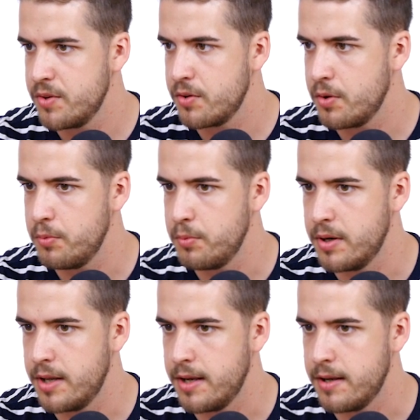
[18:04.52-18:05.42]
So we'll
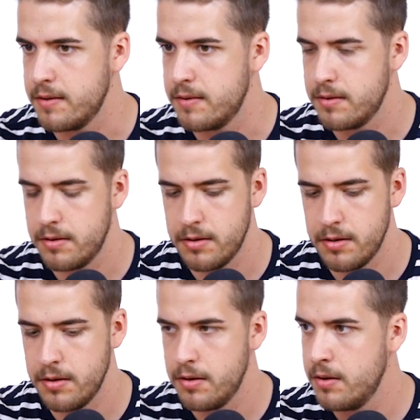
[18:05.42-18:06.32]
add
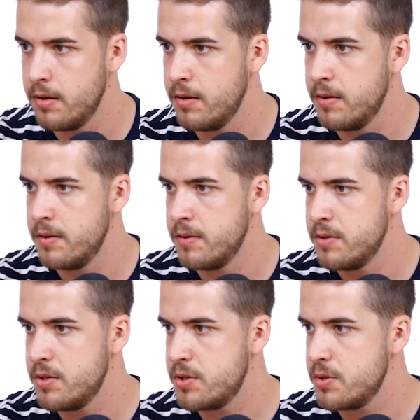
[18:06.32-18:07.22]

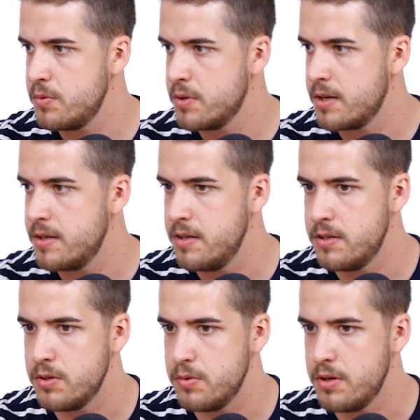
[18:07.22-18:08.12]
two
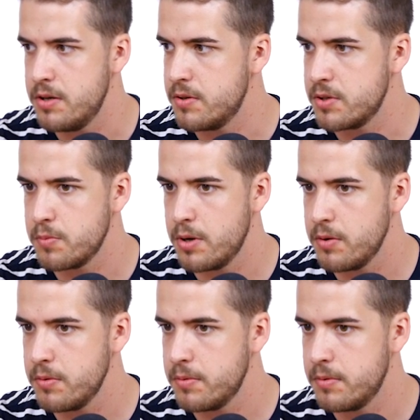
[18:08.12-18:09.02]
ninety-two here as
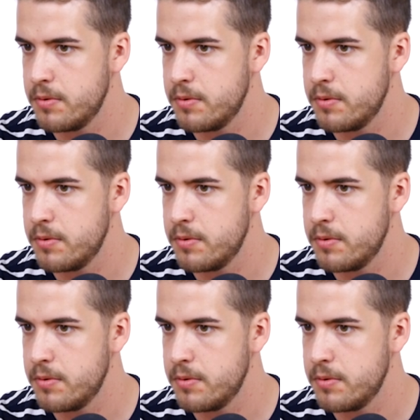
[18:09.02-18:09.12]
well.